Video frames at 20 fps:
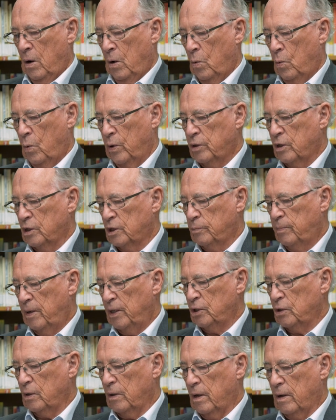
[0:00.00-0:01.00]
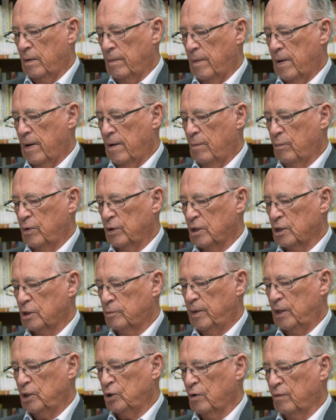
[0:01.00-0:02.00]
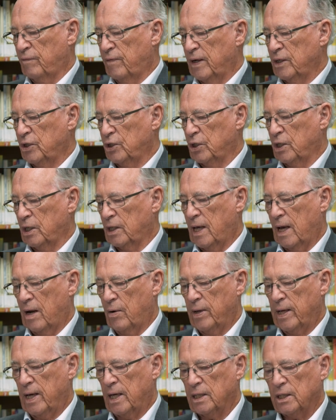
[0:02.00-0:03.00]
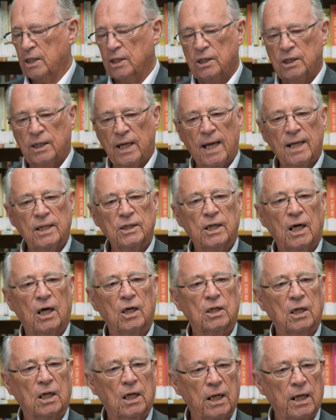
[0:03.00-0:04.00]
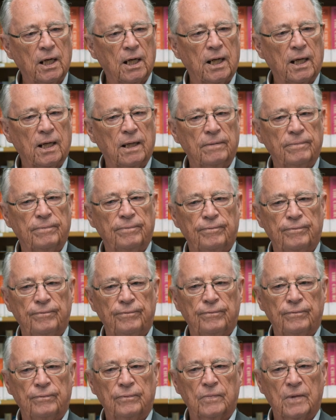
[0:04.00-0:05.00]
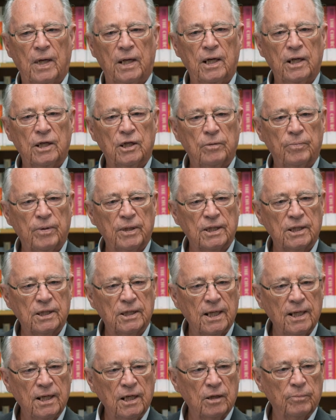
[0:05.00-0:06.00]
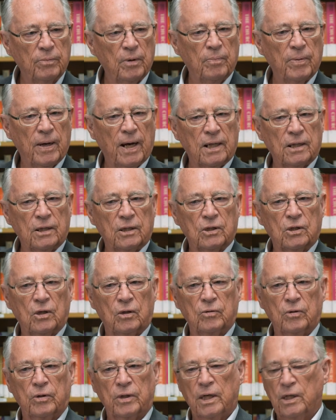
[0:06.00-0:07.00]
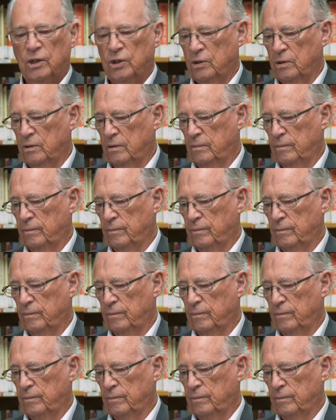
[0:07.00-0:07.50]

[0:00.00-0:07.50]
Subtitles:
with a special function to carry out, stands out clearly." They need to be seen to be part of the congregation.